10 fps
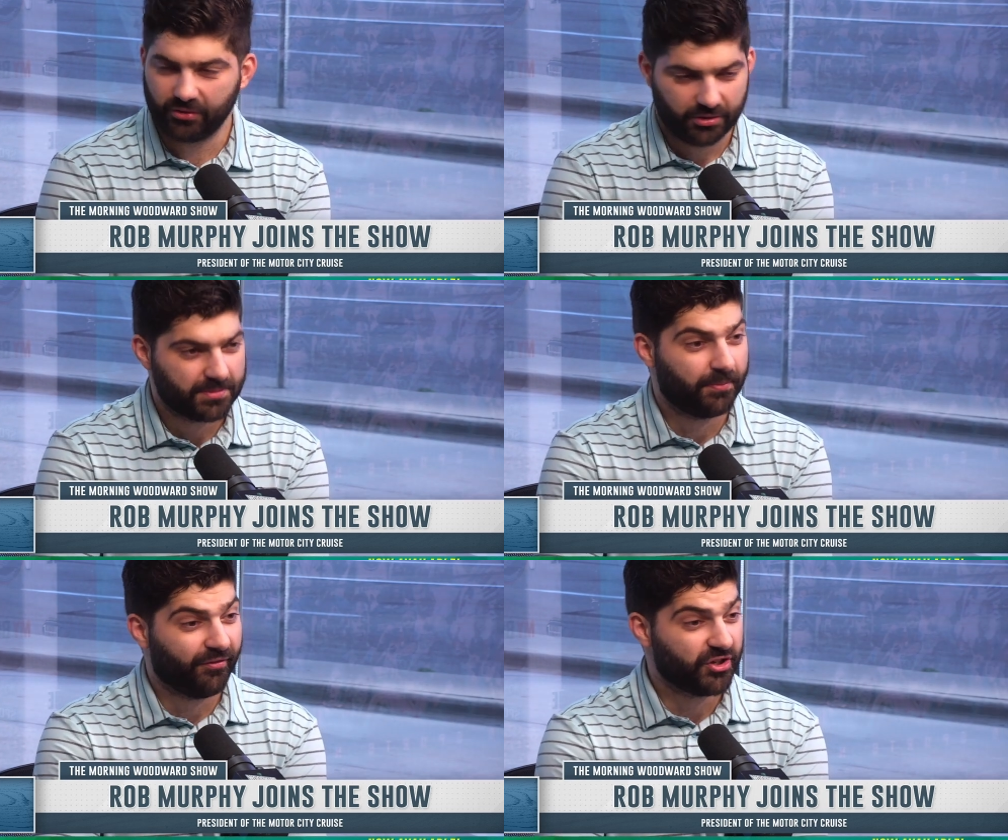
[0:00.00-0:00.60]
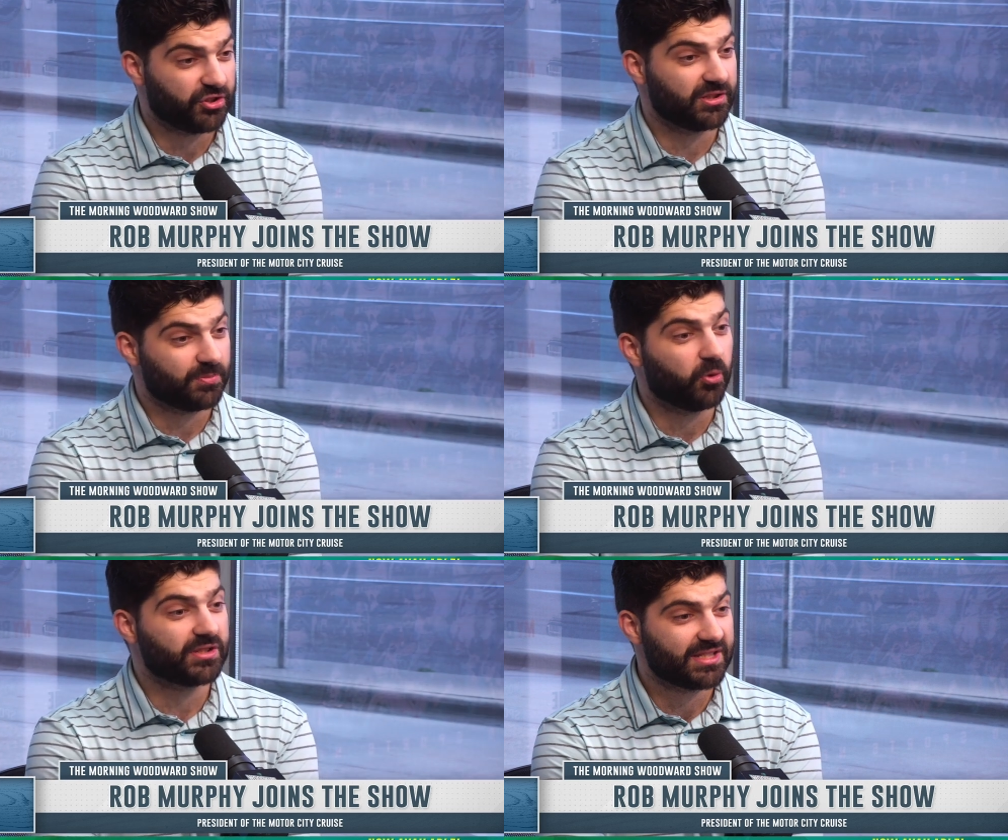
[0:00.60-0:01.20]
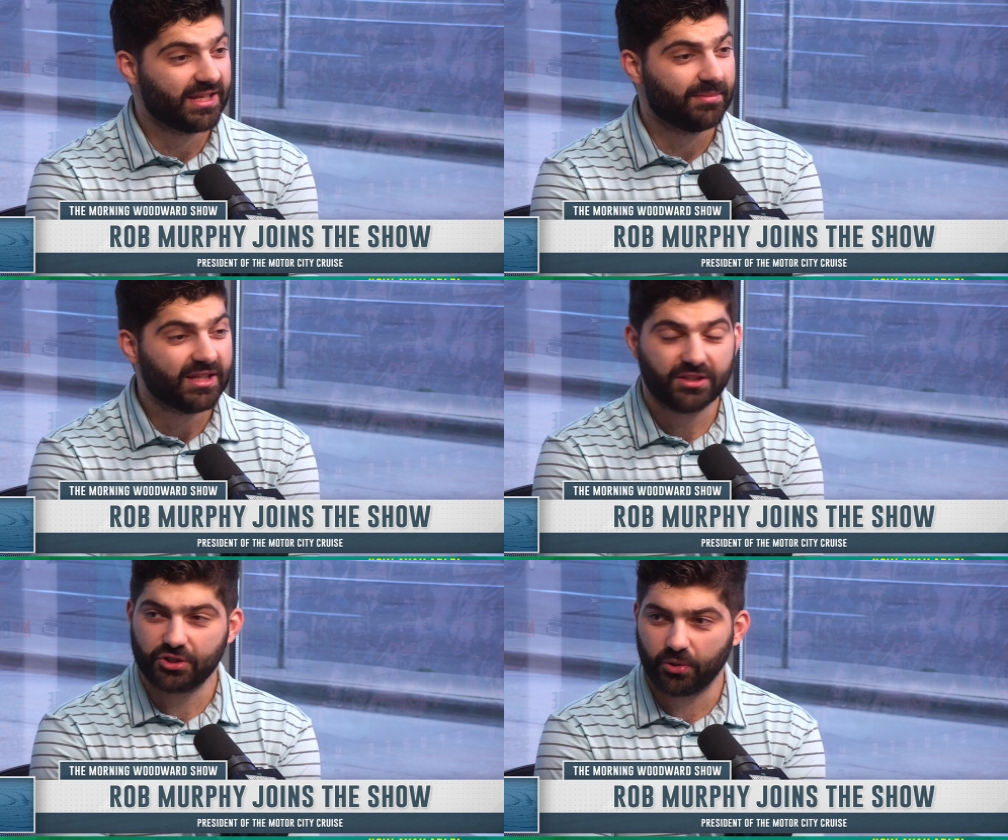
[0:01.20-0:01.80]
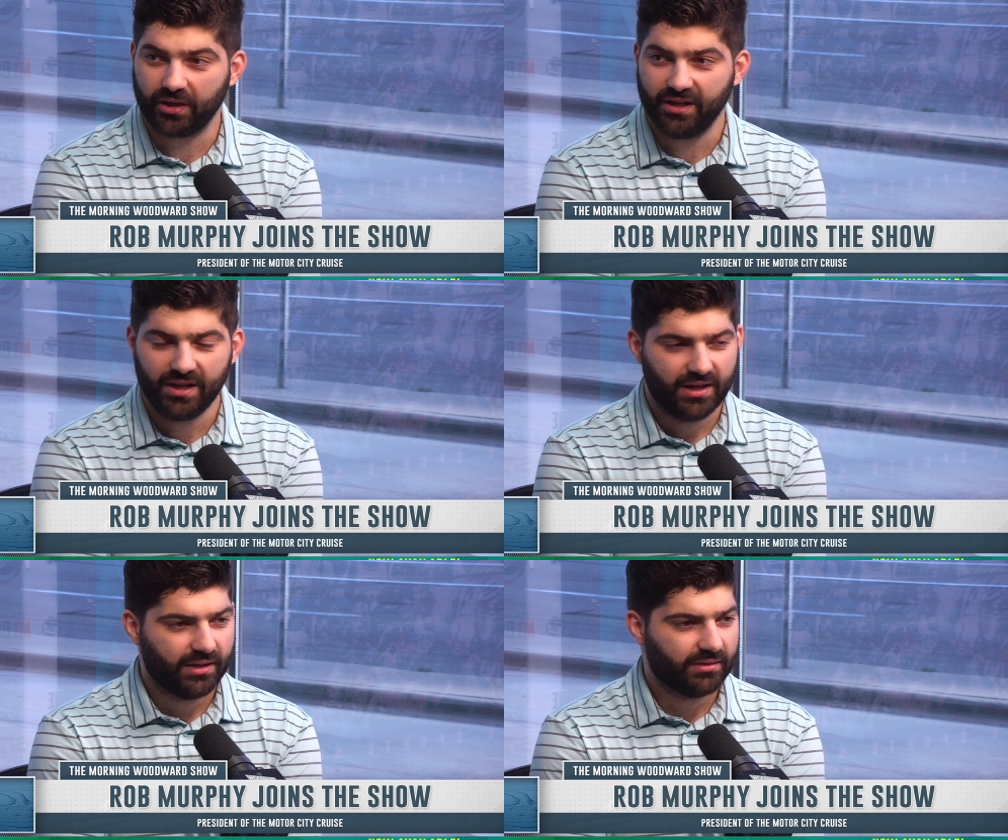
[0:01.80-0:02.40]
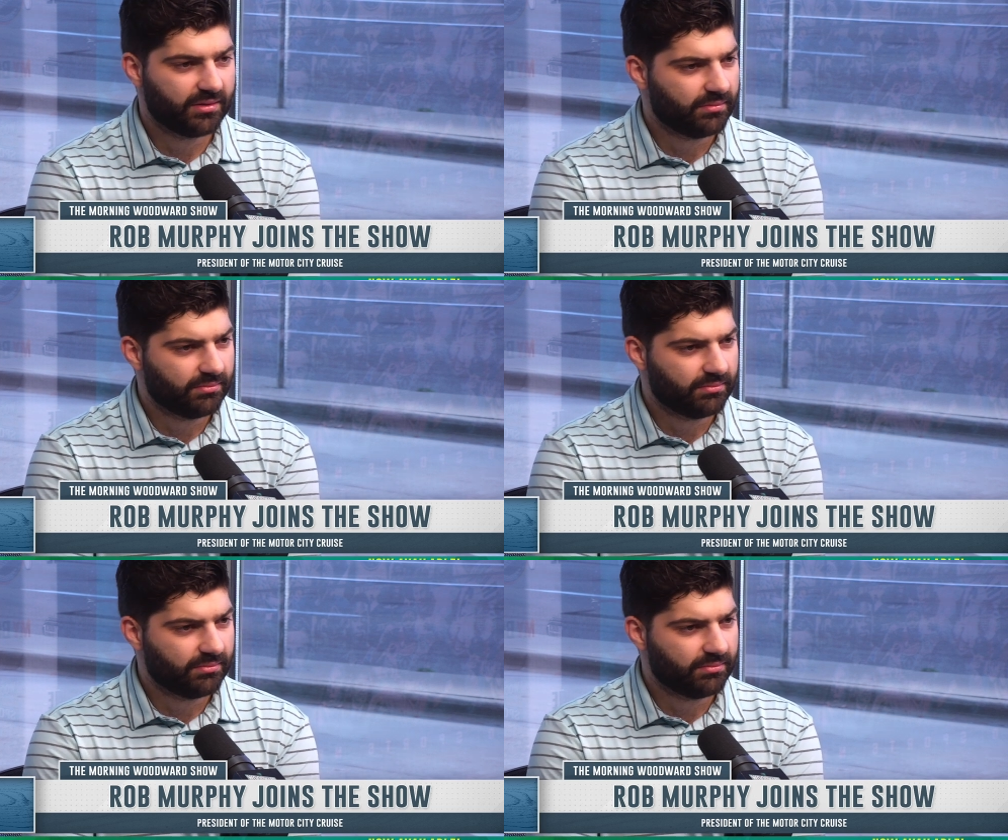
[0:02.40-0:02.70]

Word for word: or professional sports team in Detroit. Yeah.